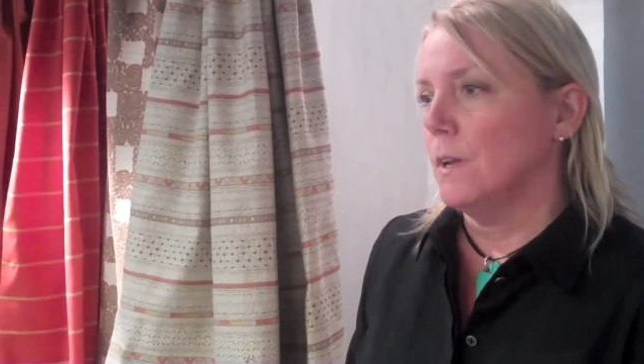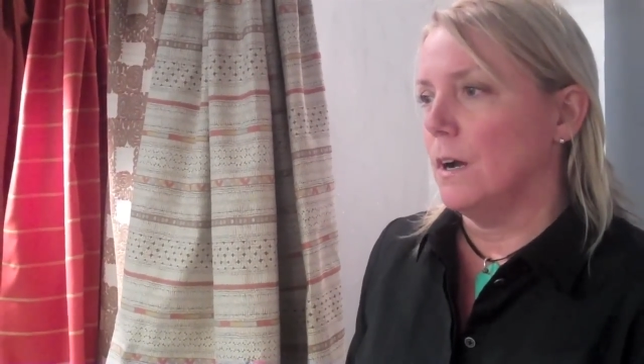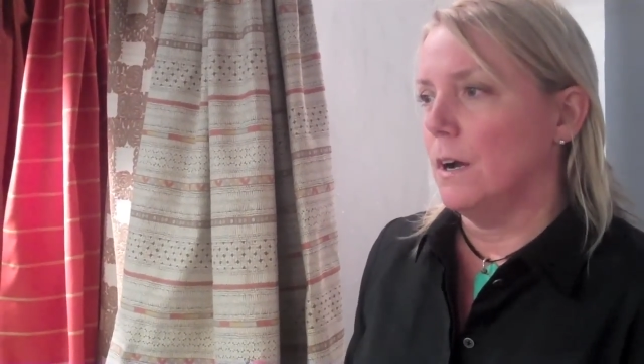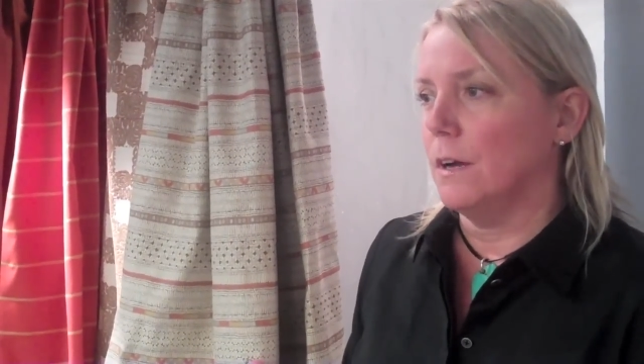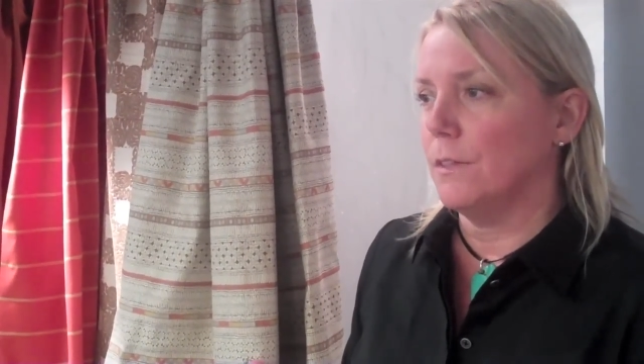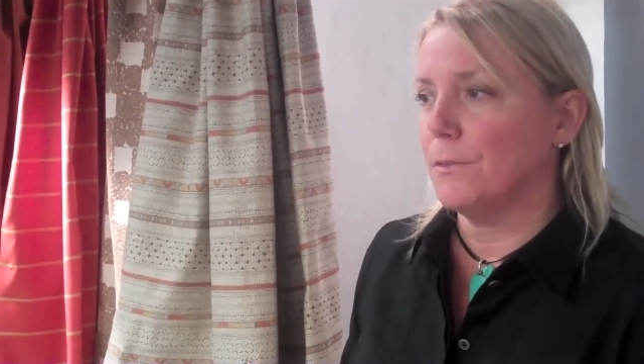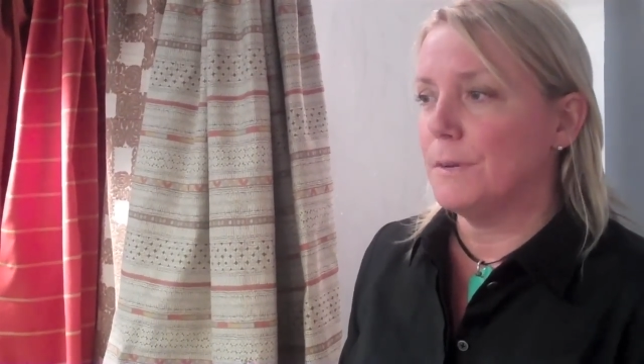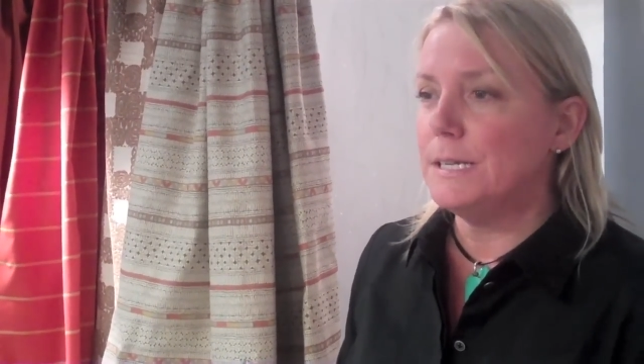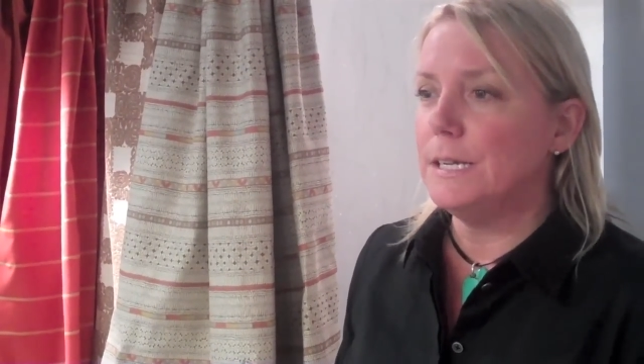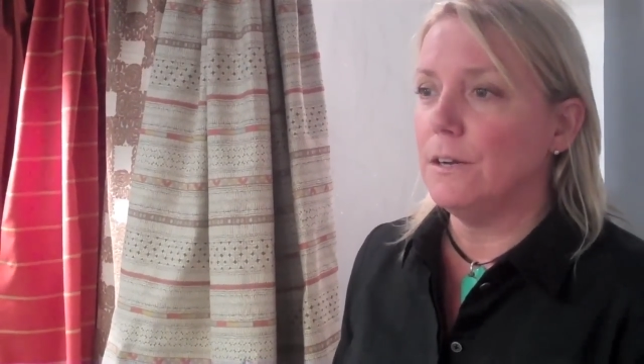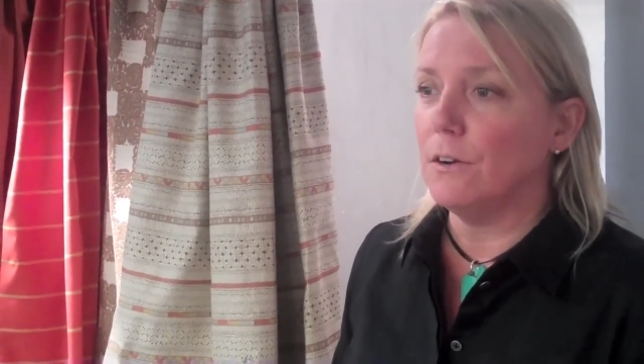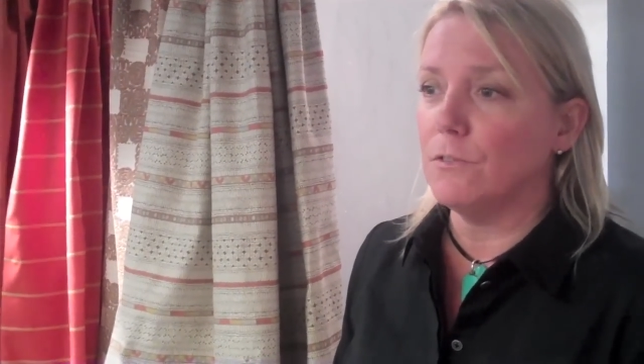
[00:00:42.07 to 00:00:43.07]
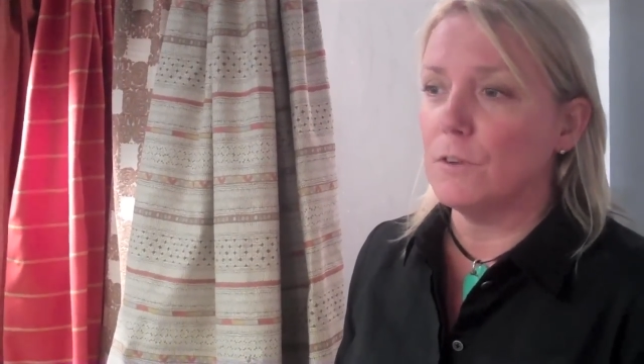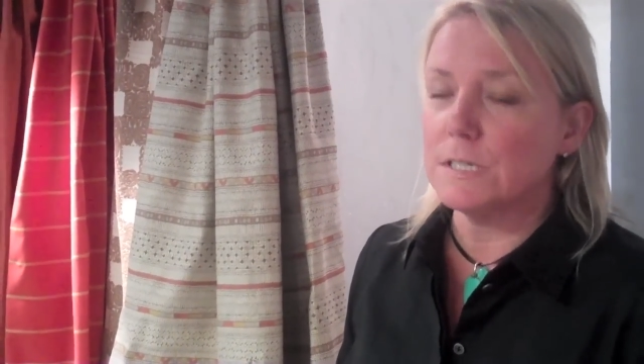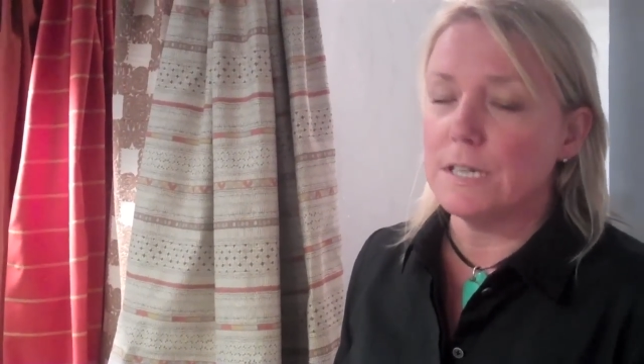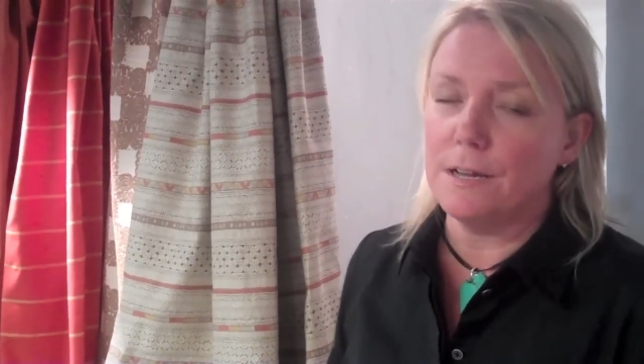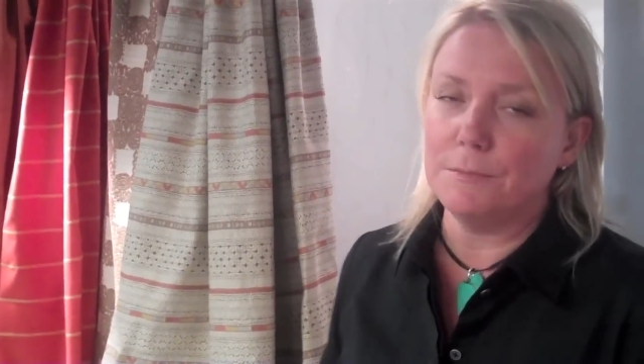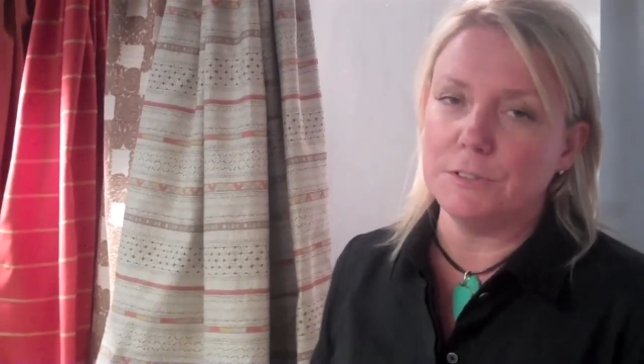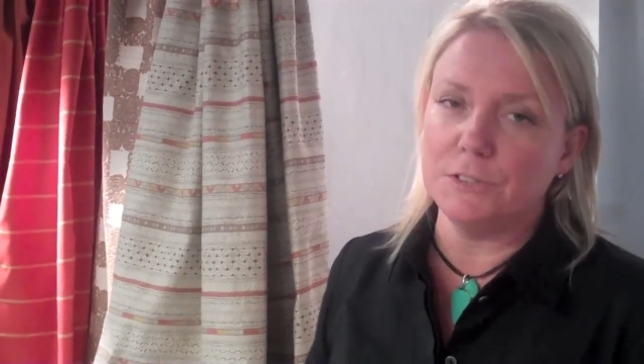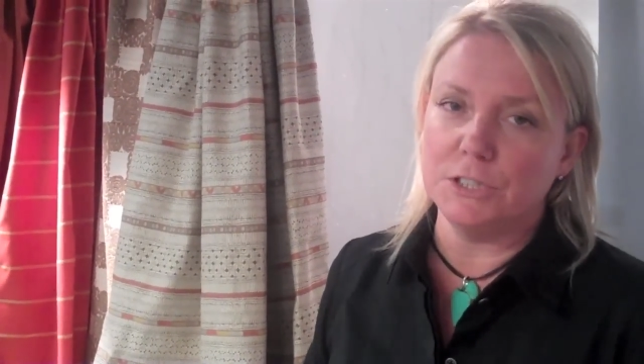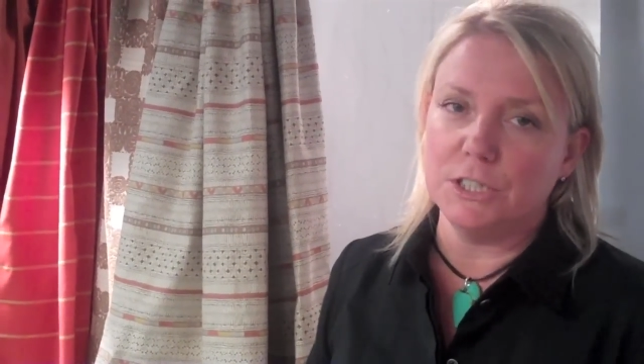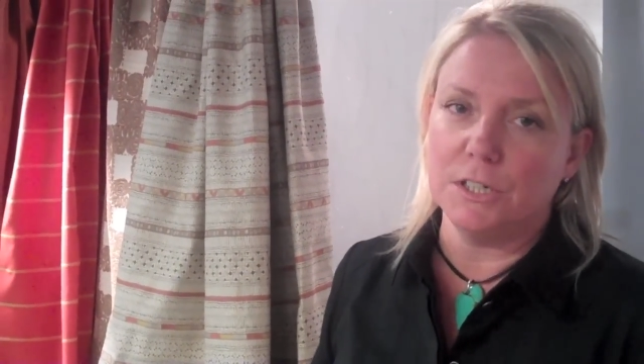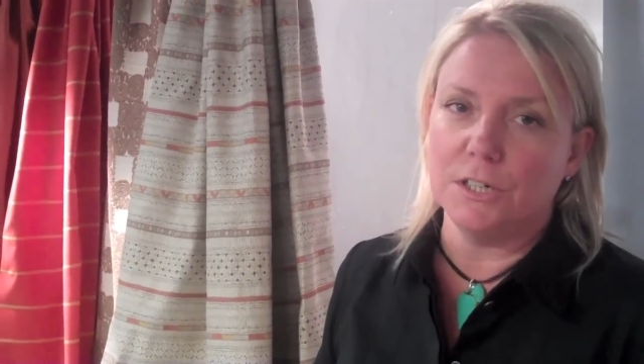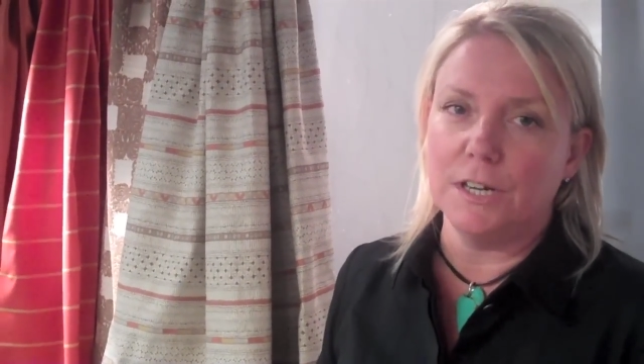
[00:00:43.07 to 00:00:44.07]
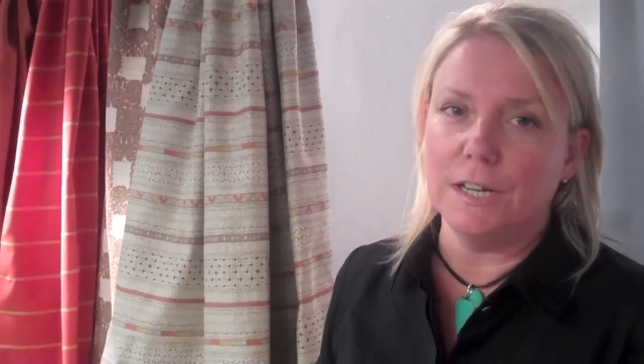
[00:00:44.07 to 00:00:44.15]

uh, three or four times this year,